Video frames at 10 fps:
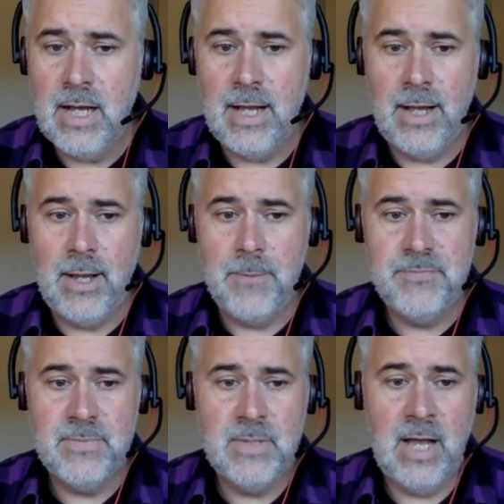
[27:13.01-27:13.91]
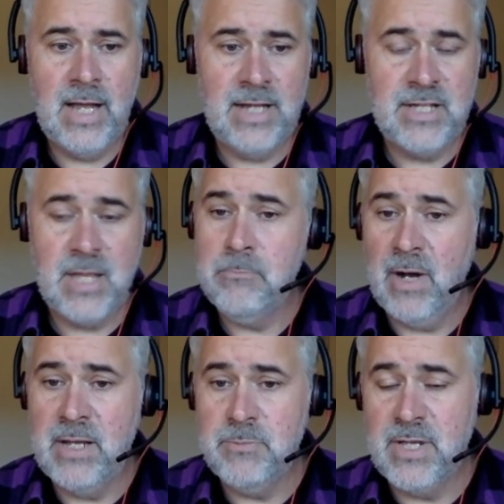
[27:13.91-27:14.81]
and it
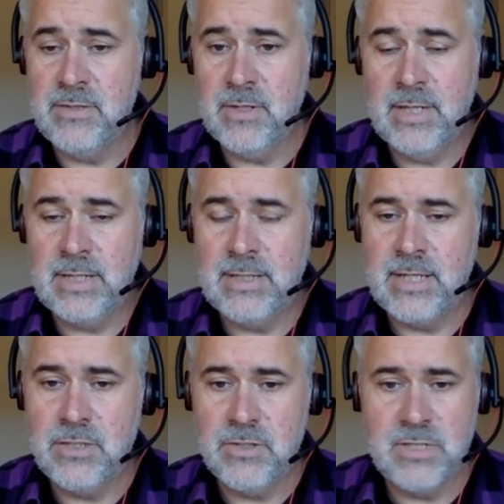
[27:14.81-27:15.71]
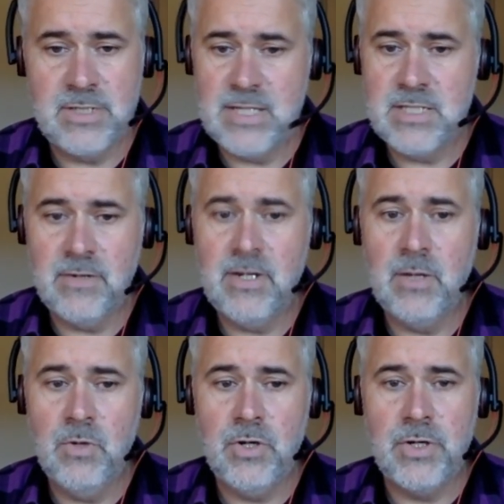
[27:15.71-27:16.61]
might be that it doesn't necessarily
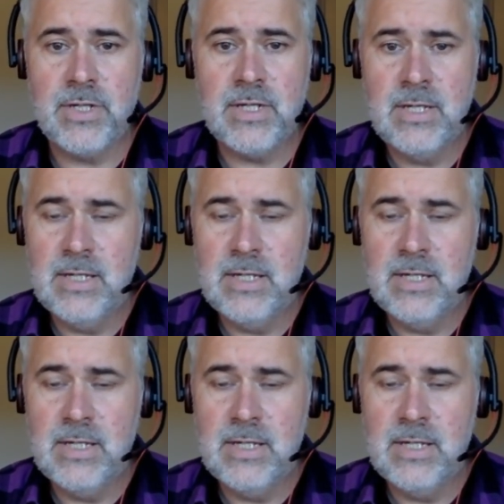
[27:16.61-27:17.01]
work.